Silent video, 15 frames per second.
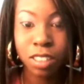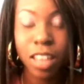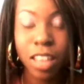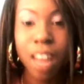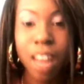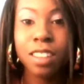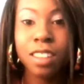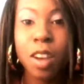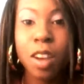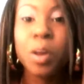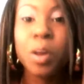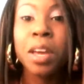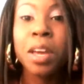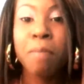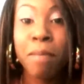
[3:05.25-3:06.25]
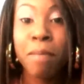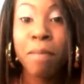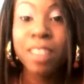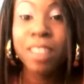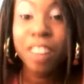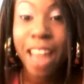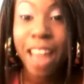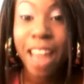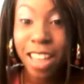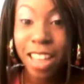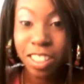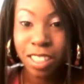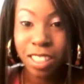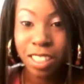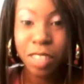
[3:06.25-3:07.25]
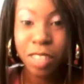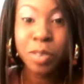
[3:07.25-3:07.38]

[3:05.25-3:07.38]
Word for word: Yeah, no, my best friend Ashley,